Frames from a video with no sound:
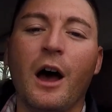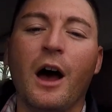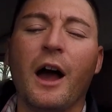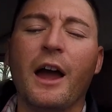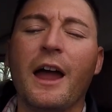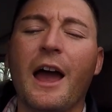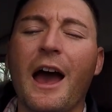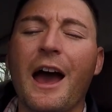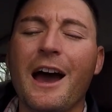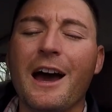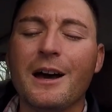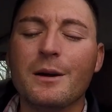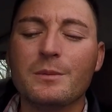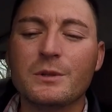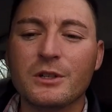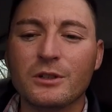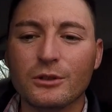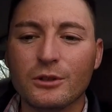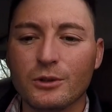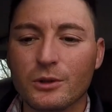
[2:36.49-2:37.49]
I
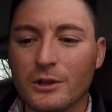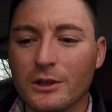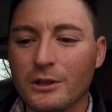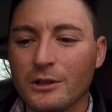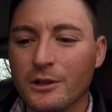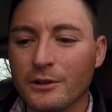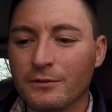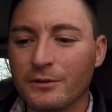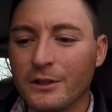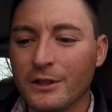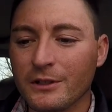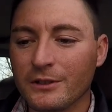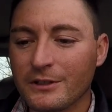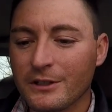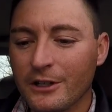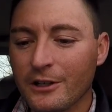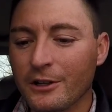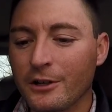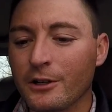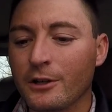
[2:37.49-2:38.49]
absolutely love the
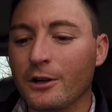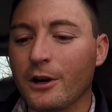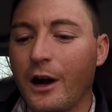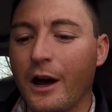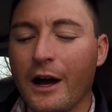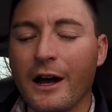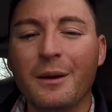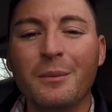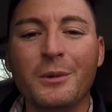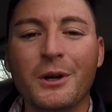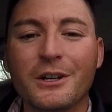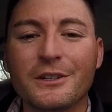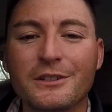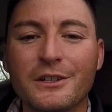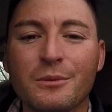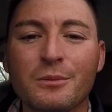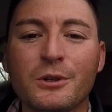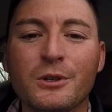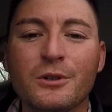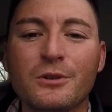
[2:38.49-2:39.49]
interior. I'm not
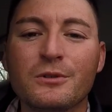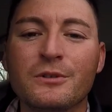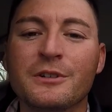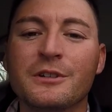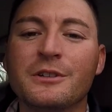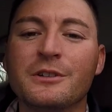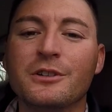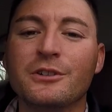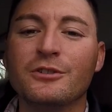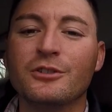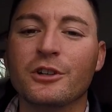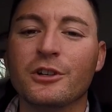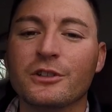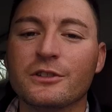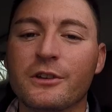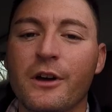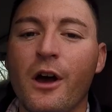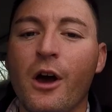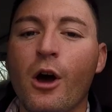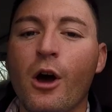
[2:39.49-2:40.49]
someone who's into just